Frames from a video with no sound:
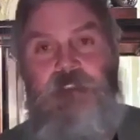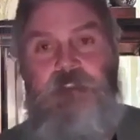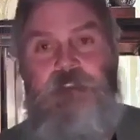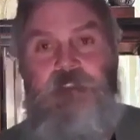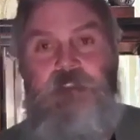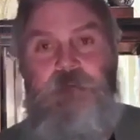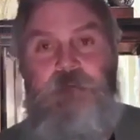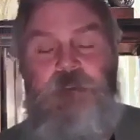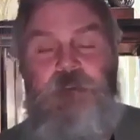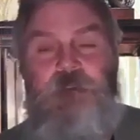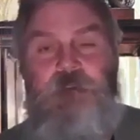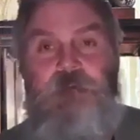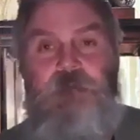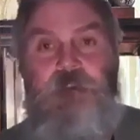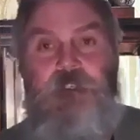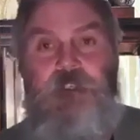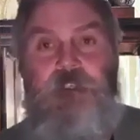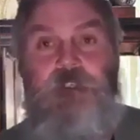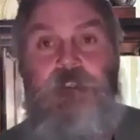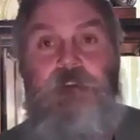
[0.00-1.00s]
I'll leave that
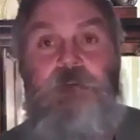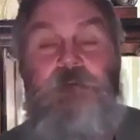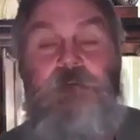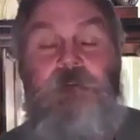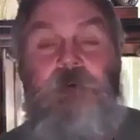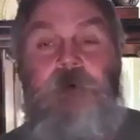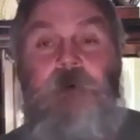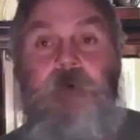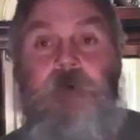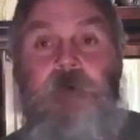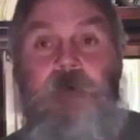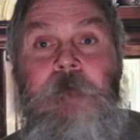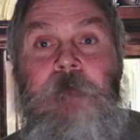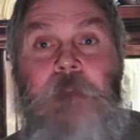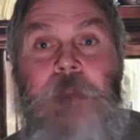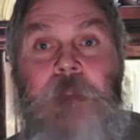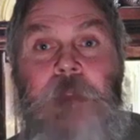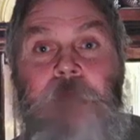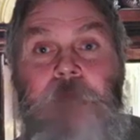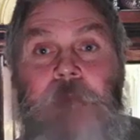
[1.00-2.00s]
to some other videos
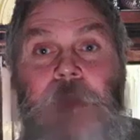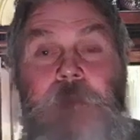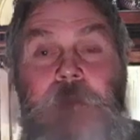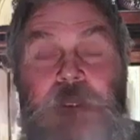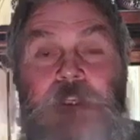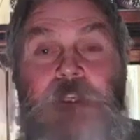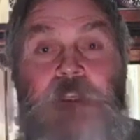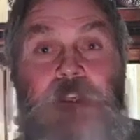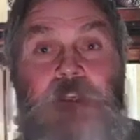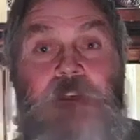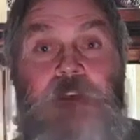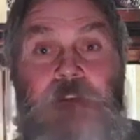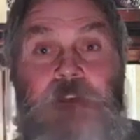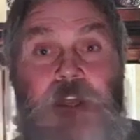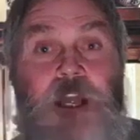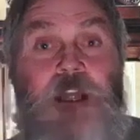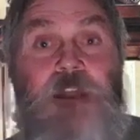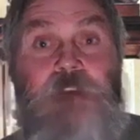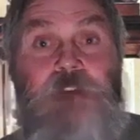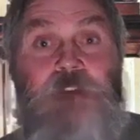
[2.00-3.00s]
that
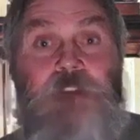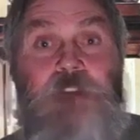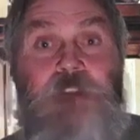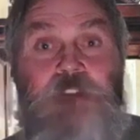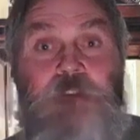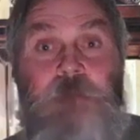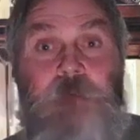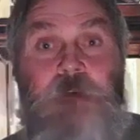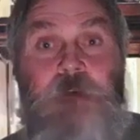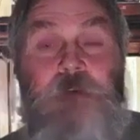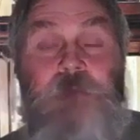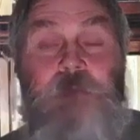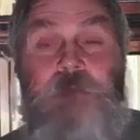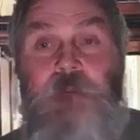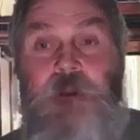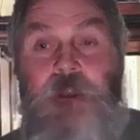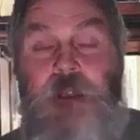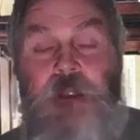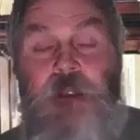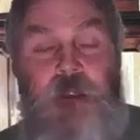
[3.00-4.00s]
make it clear God is
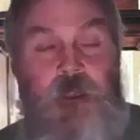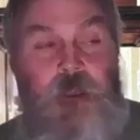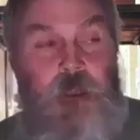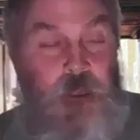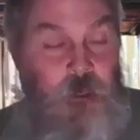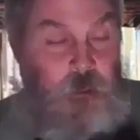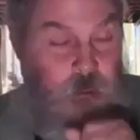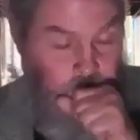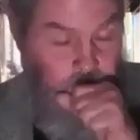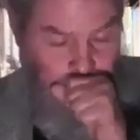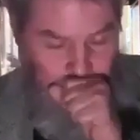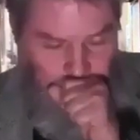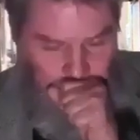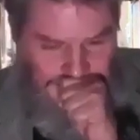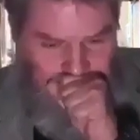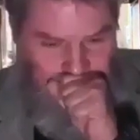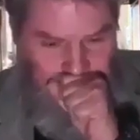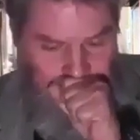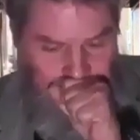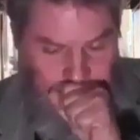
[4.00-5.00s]
in his spirit
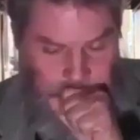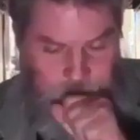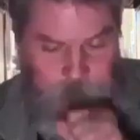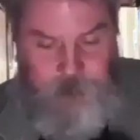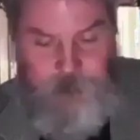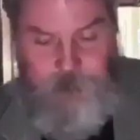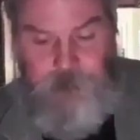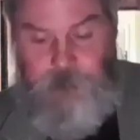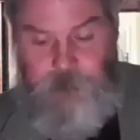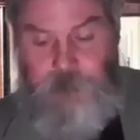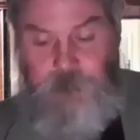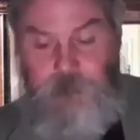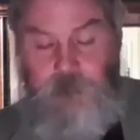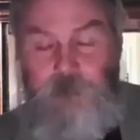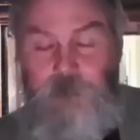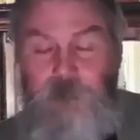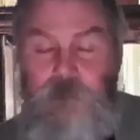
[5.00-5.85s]
and